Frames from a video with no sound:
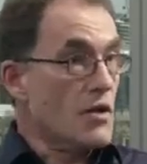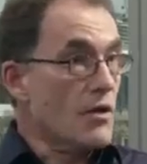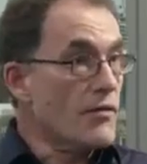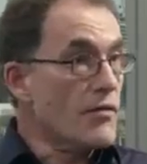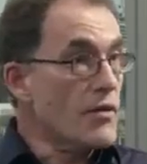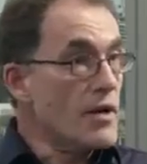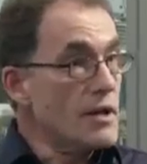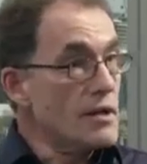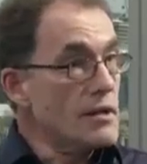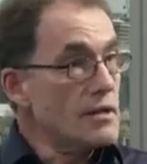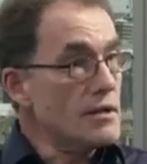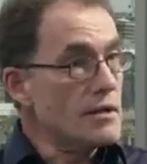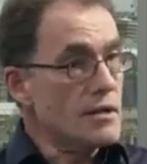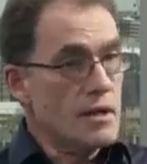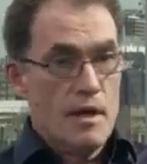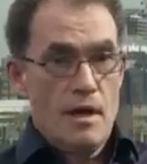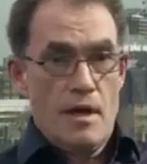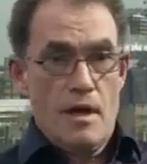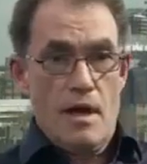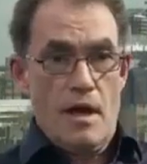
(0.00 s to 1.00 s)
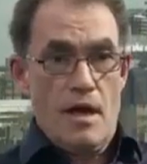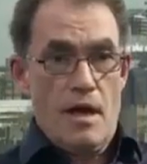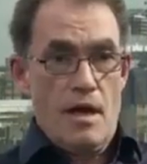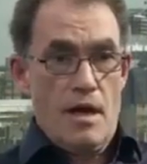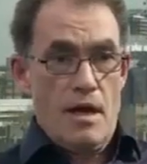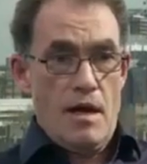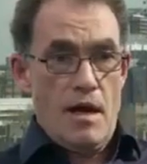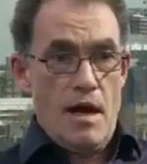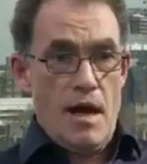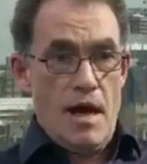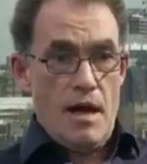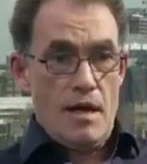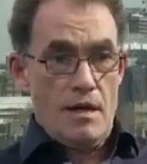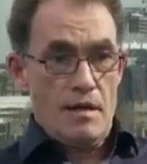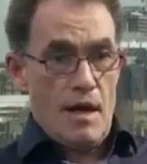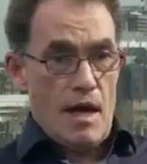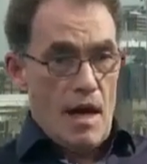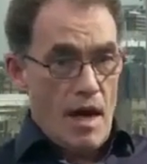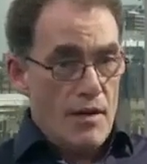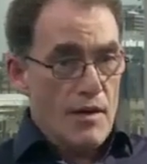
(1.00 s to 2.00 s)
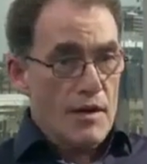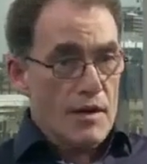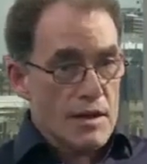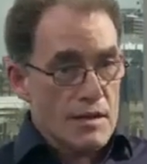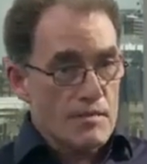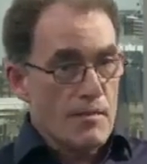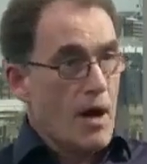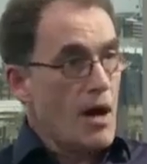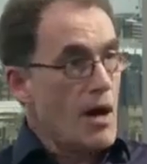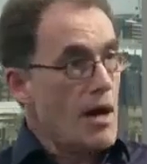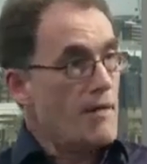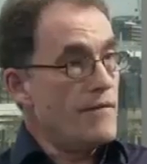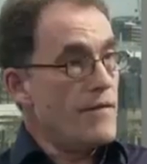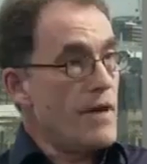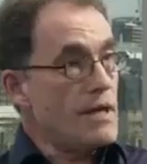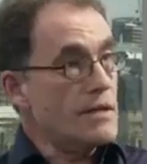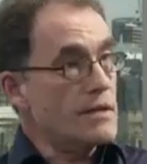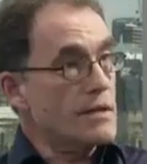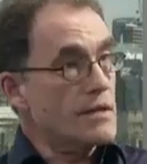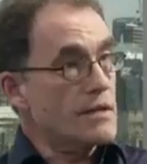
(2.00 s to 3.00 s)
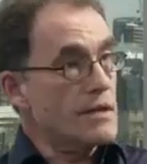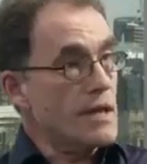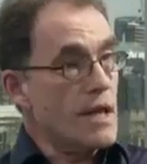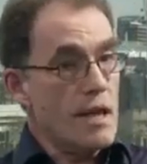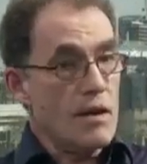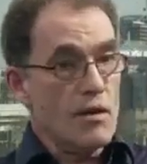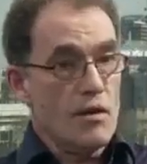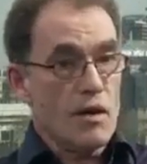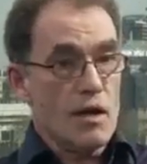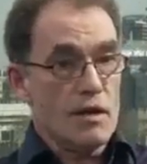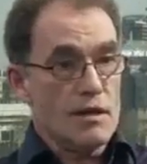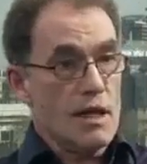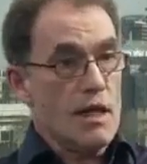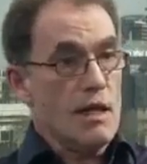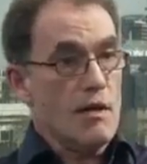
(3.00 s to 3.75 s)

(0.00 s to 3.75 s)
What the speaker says: and sovereigns, and other smart investors saying, look, I